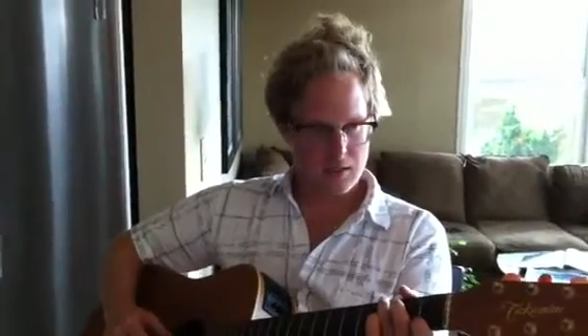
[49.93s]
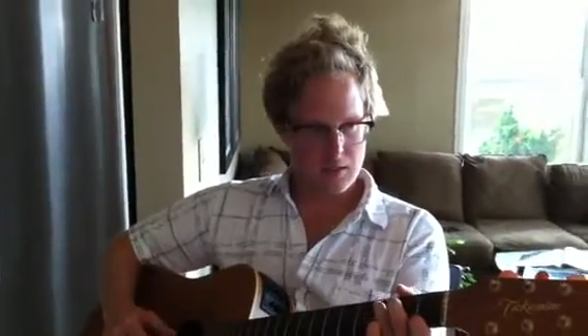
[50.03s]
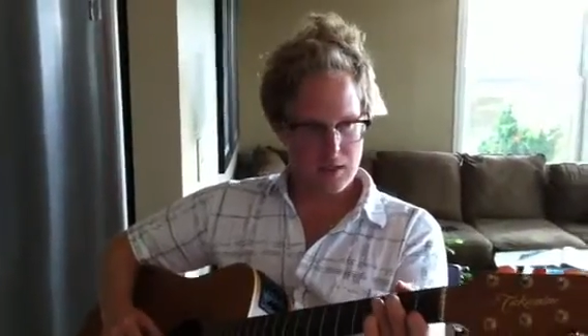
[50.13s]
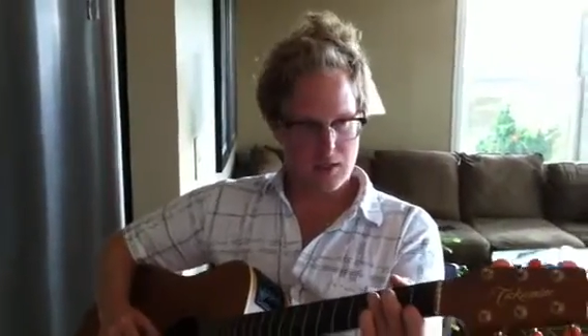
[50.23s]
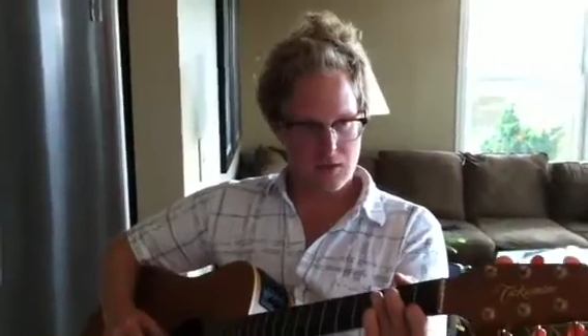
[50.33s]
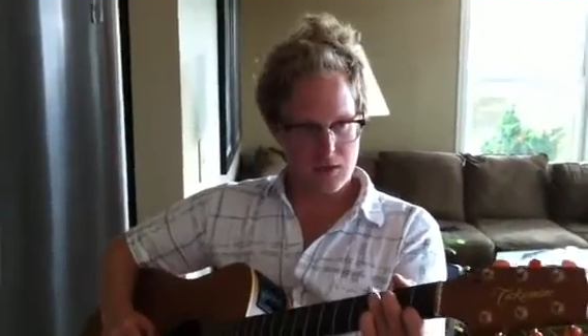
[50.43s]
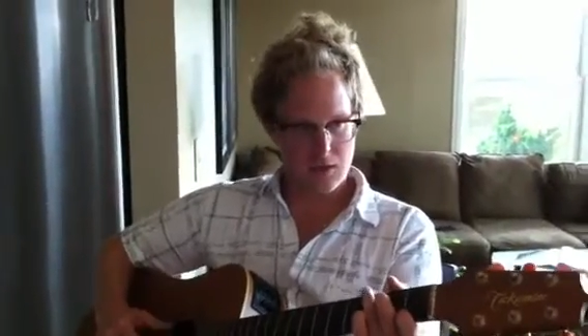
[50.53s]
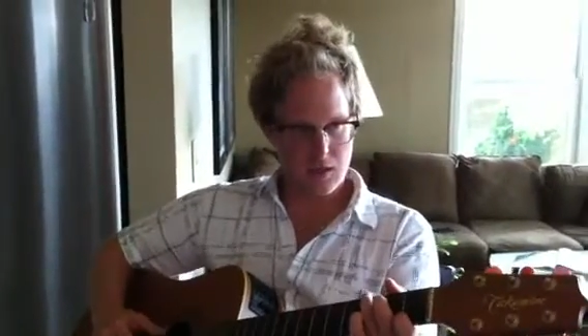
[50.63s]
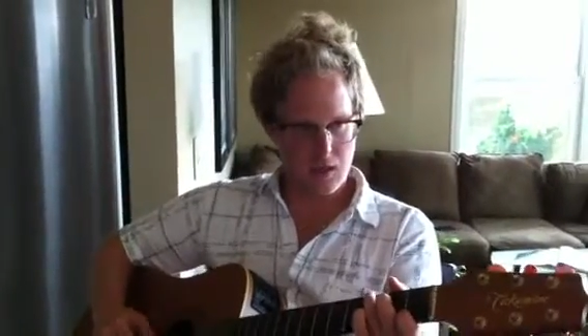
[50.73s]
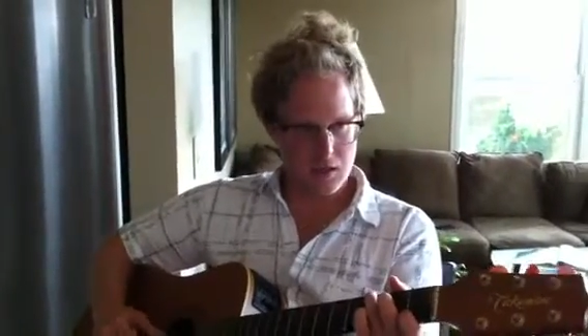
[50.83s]
Steel
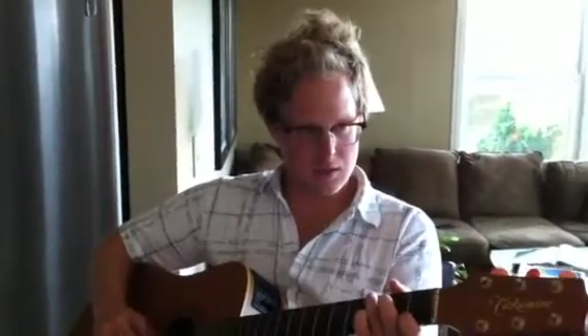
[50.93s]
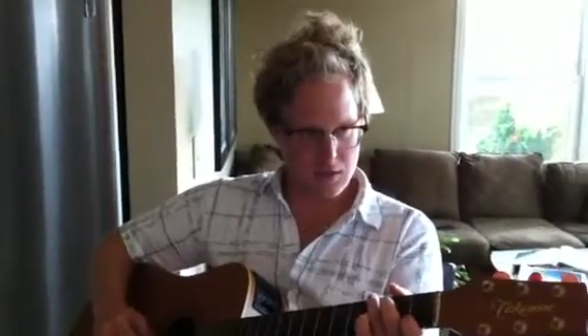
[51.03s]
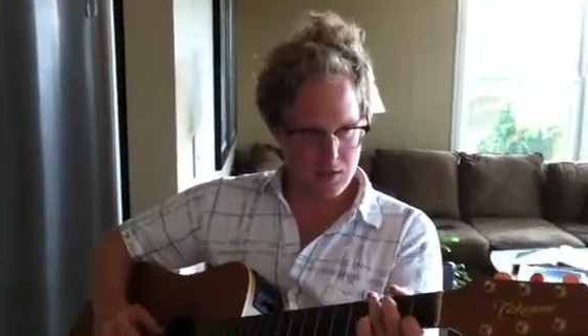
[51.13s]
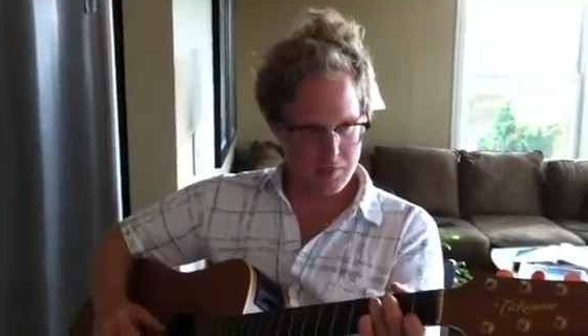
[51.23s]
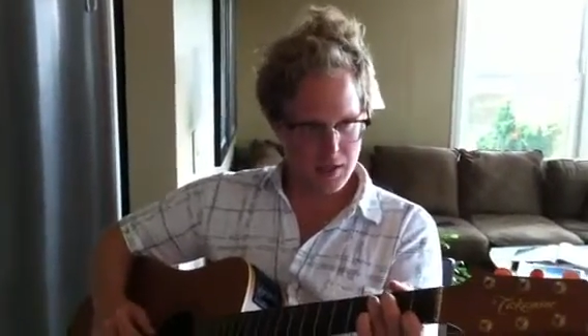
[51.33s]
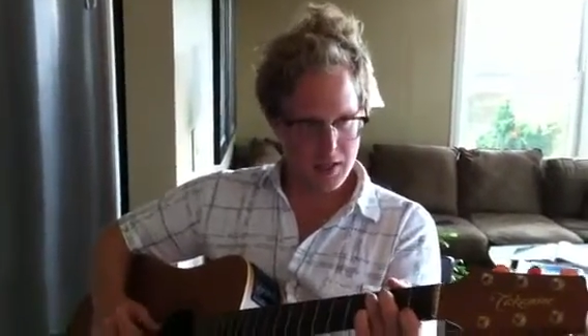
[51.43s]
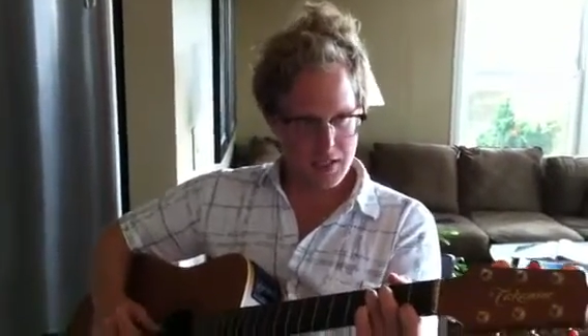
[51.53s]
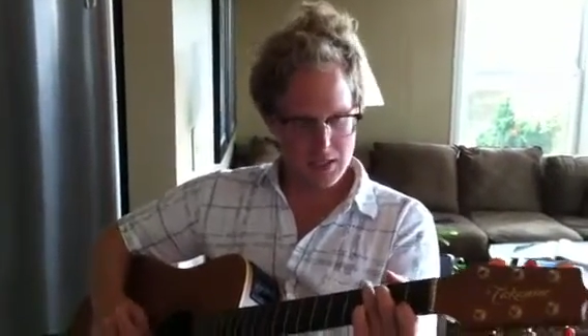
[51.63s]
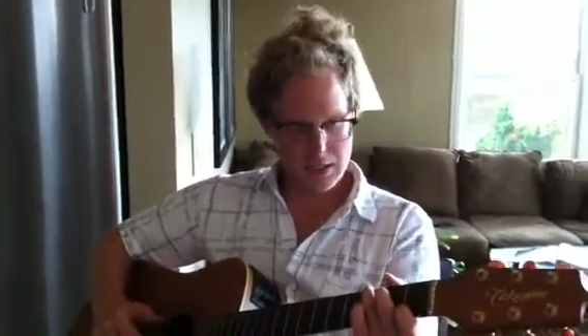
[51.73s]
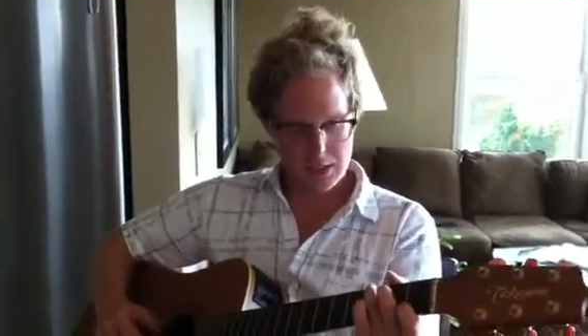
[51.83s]
guitars are
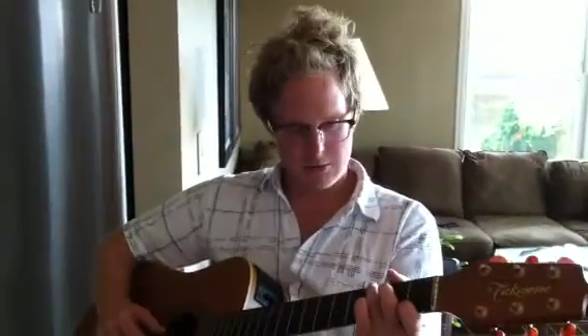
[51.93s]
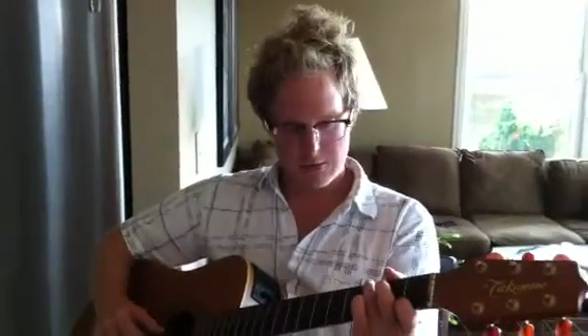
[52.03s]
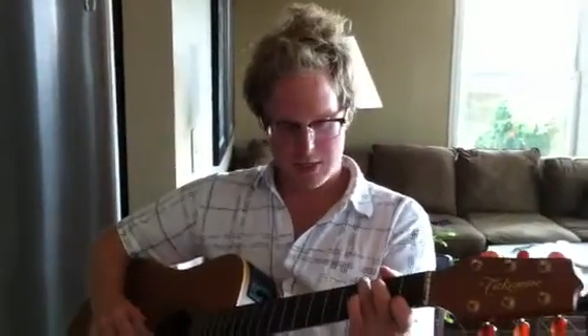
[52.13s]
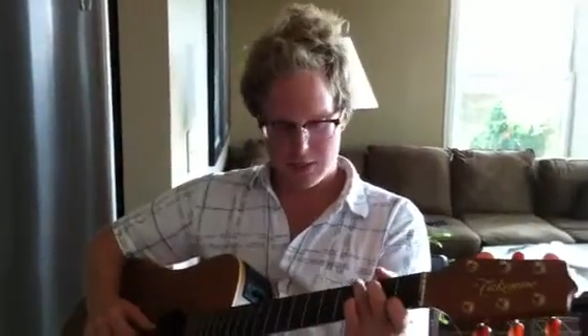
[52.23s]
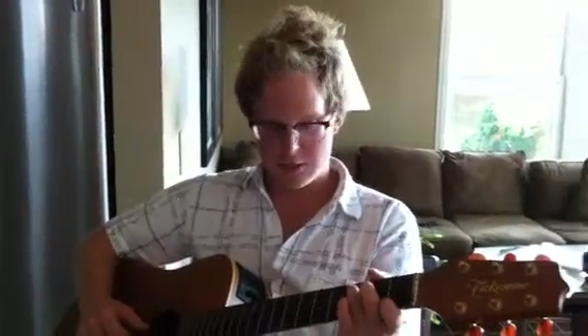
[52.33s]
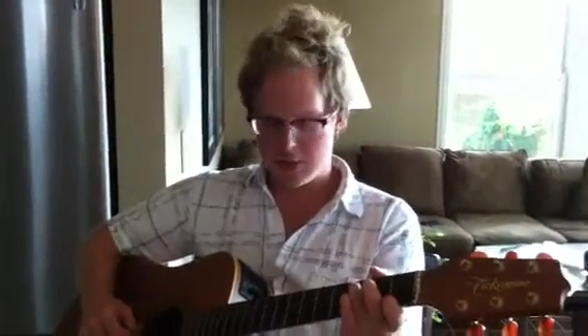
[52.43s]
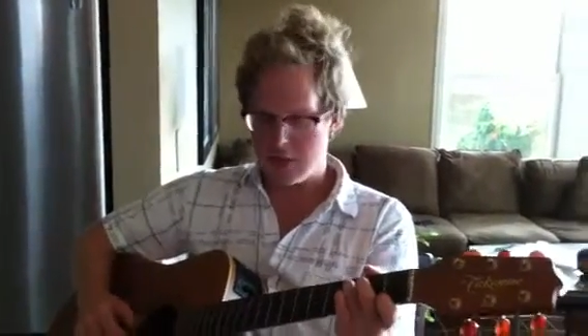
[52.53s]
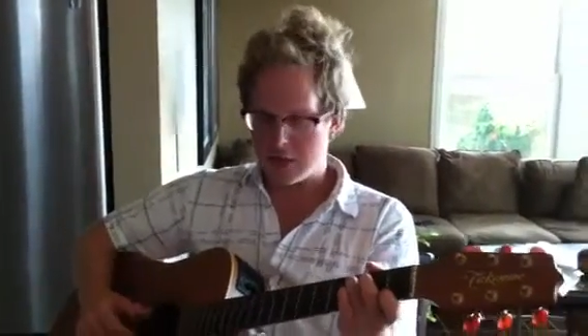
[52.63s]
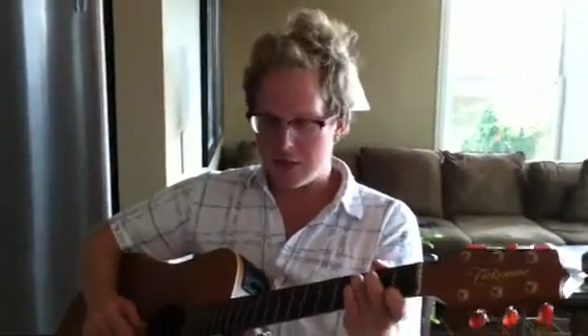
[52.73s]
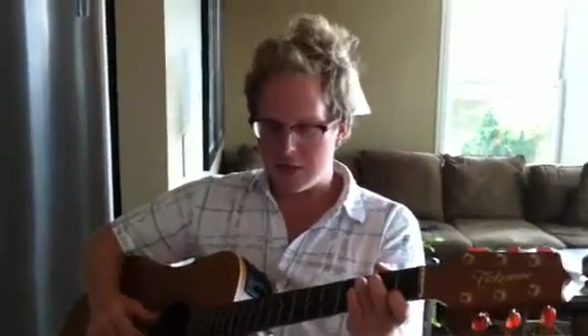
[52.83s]
playing as she's
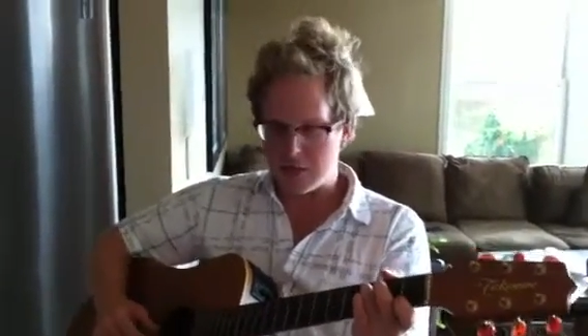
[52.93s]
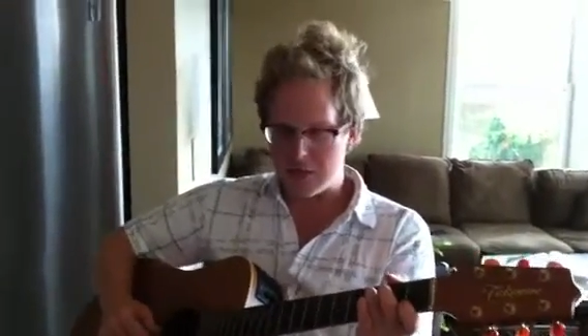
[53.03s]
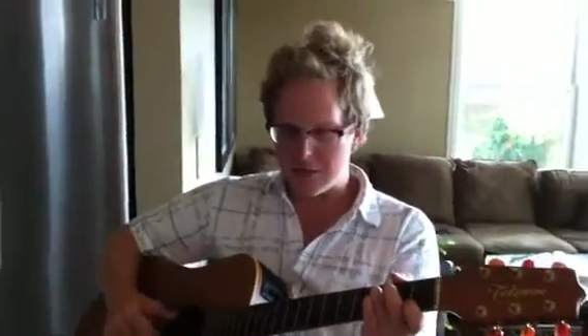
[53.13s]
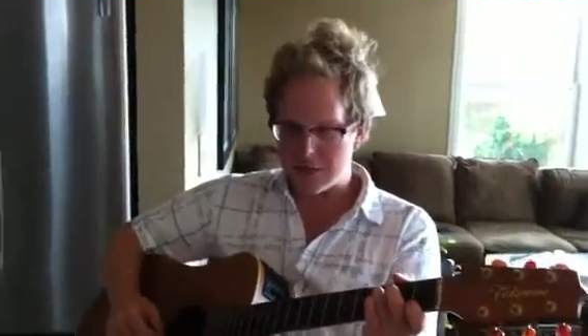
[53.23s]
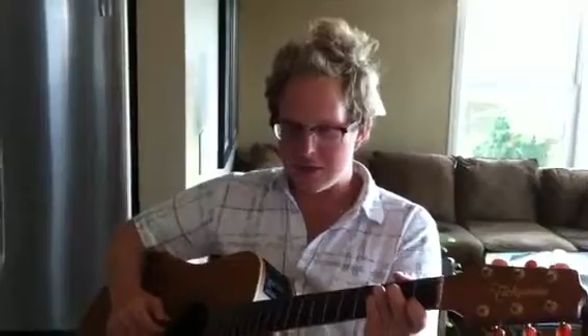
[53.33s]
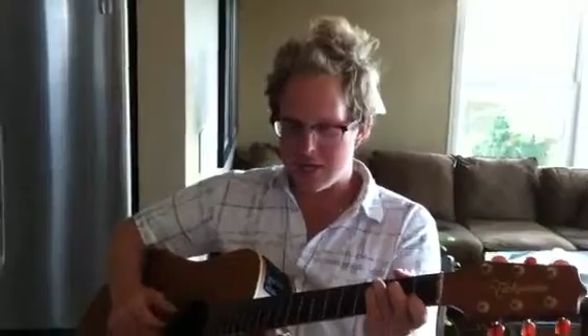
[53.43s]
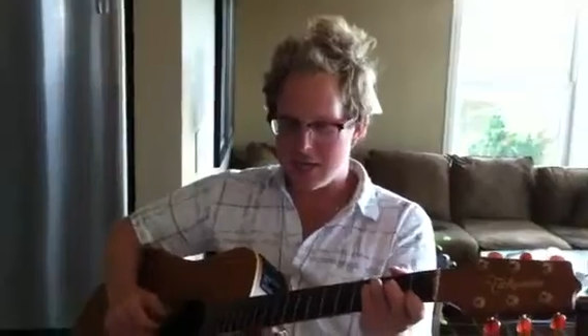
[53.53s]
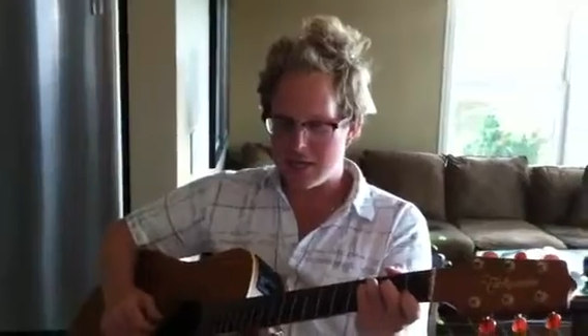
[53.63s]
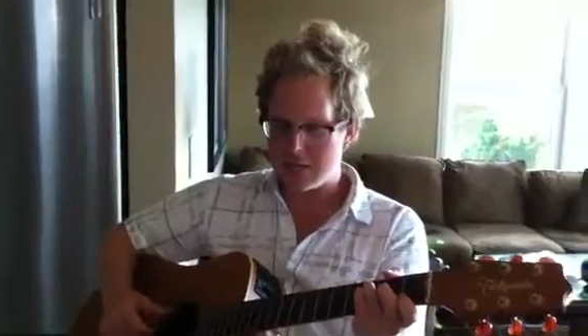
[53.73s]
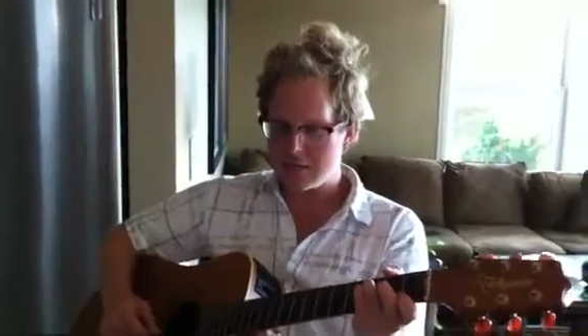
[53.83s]
talking with her
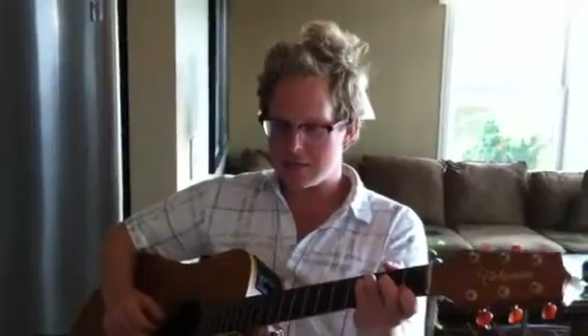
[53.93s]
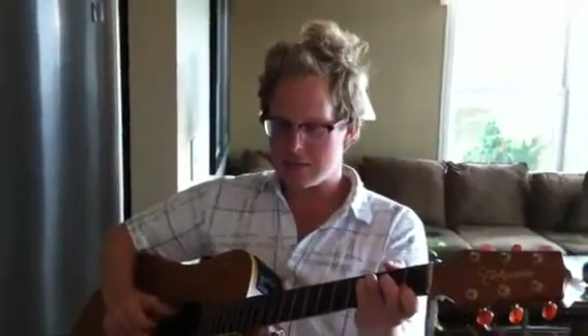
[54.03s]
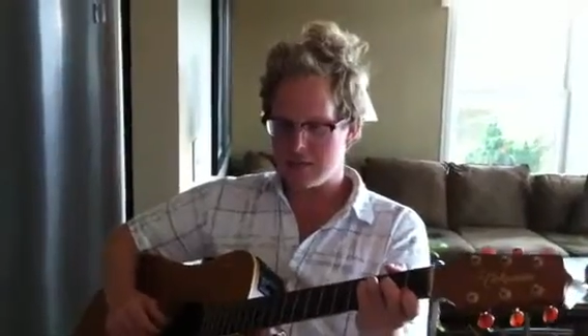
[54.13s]
hands.